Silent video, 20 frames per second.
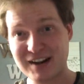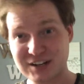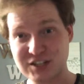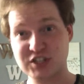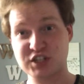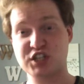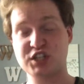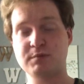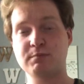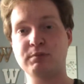just
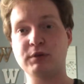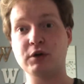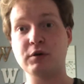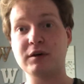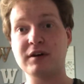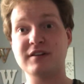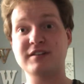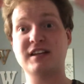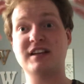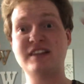exploded.
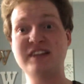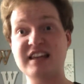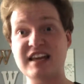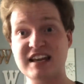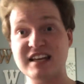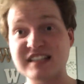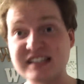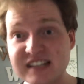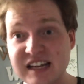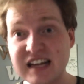I was like,
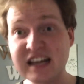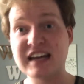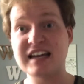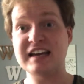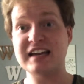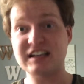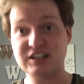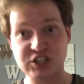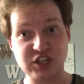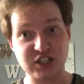
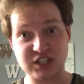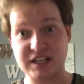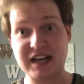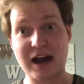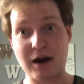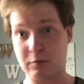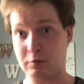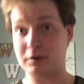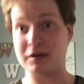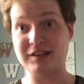it just
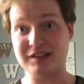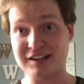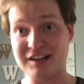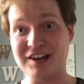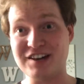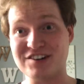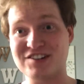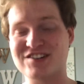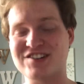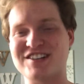got really
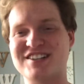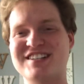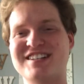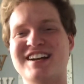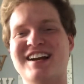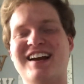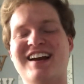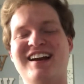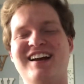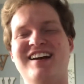
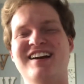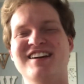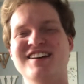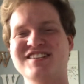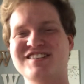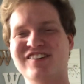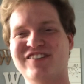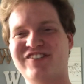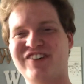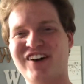interesting.
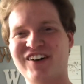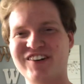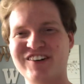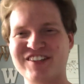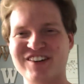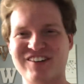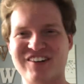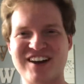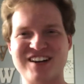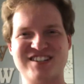So following
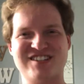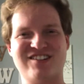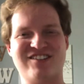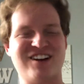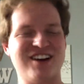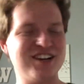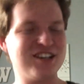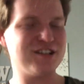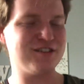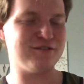the
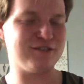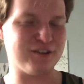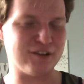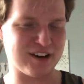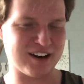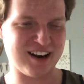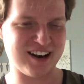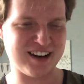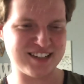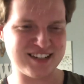restoration view,
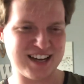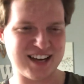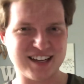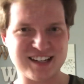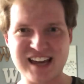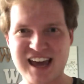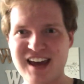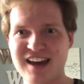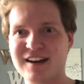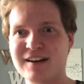it kind of takes,
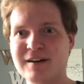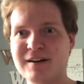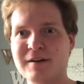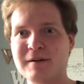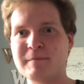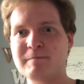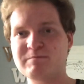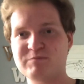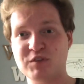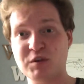hey,
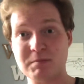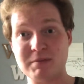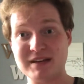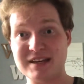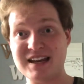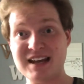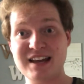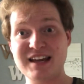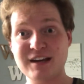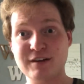the
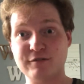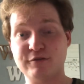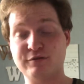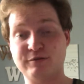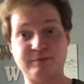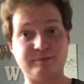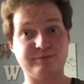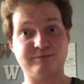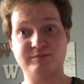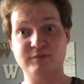beginning of
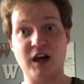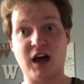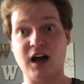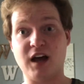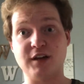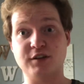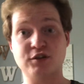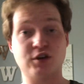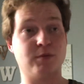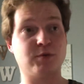
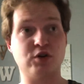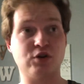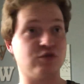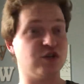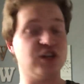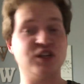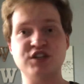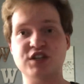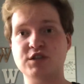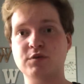Scripture,
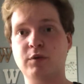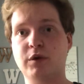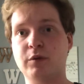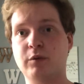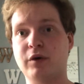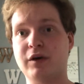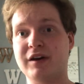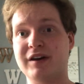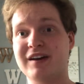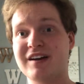Genesis
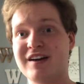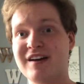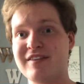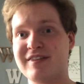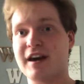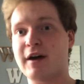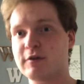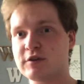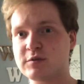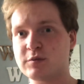1:1,
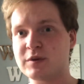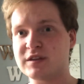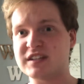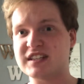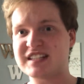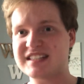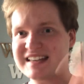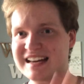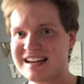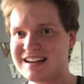that was when
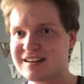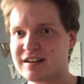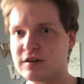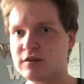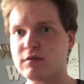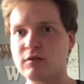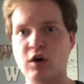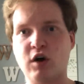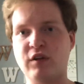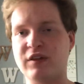Satan
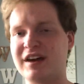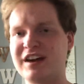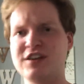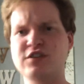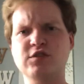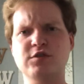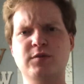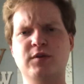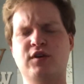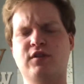and all the
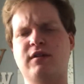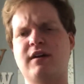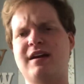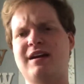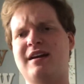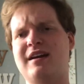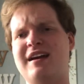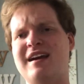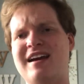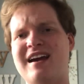angels were
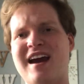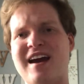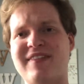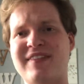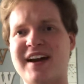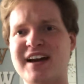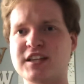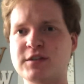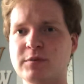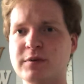created, and
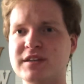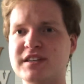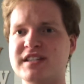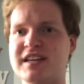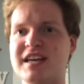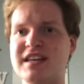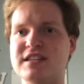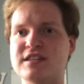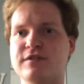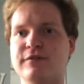that's when
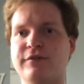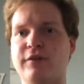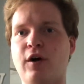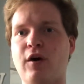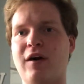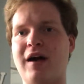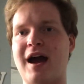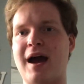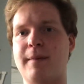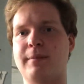Satan's
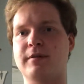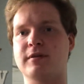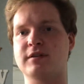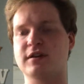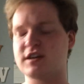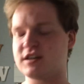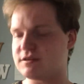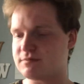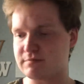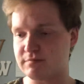fall happened.
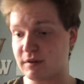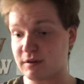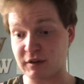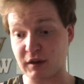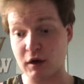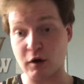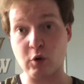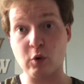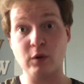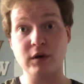Because
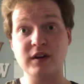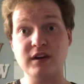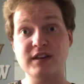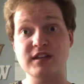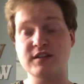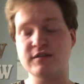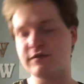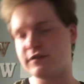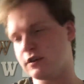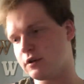according to
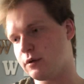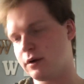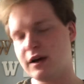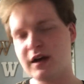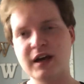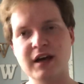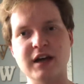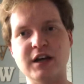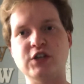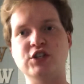this view,
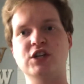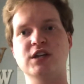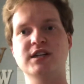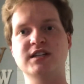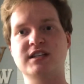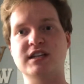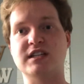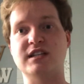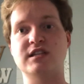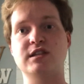in
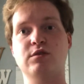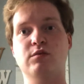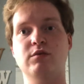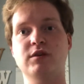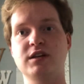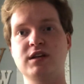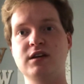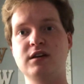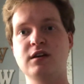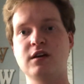Genesis
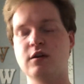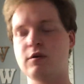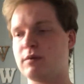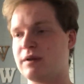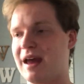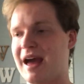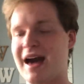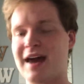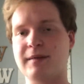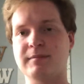3, when
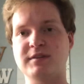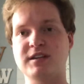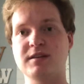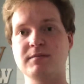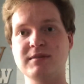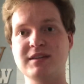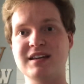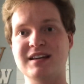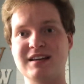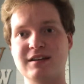
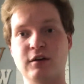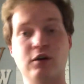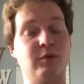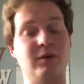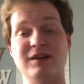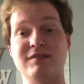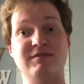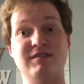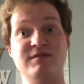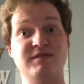
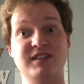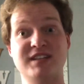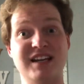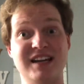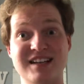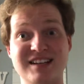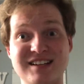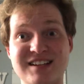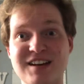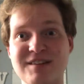
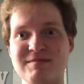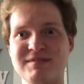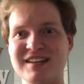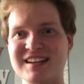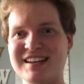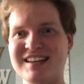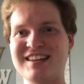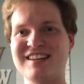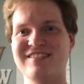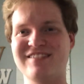Satan
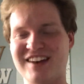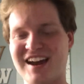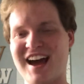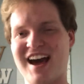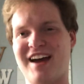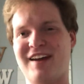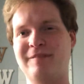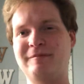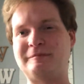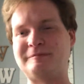tempted Eve and
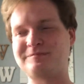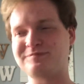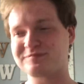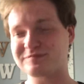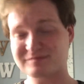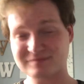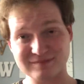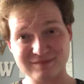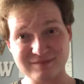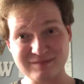Adam,
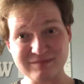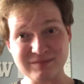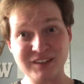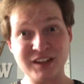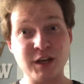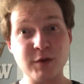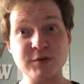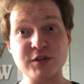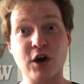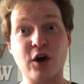
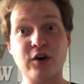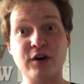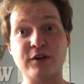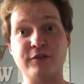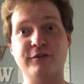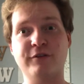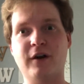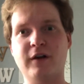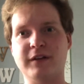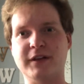he was already
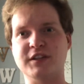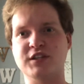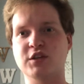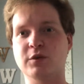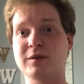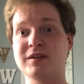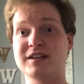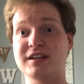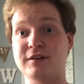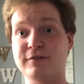fallen. So
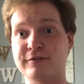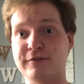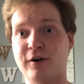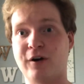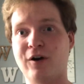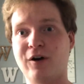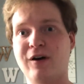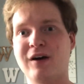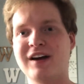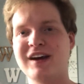when did he
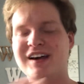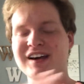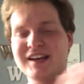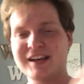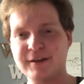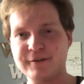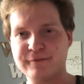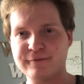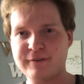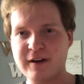fall?
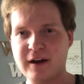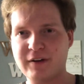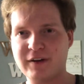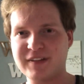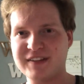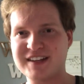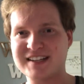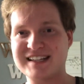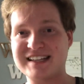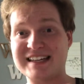He fell in
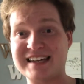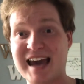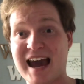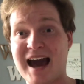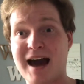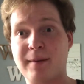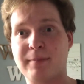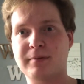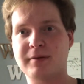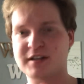this
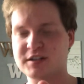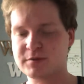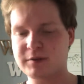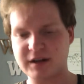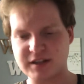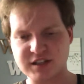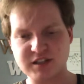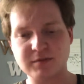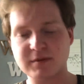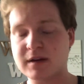gap. That's why
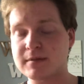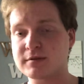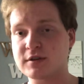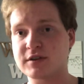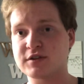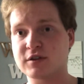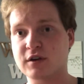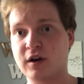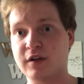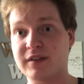it's sometimes
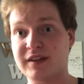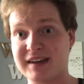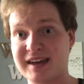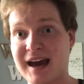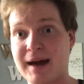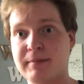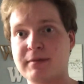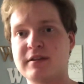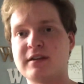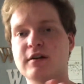also called the
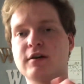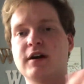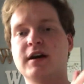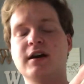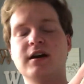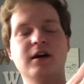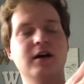gap theory,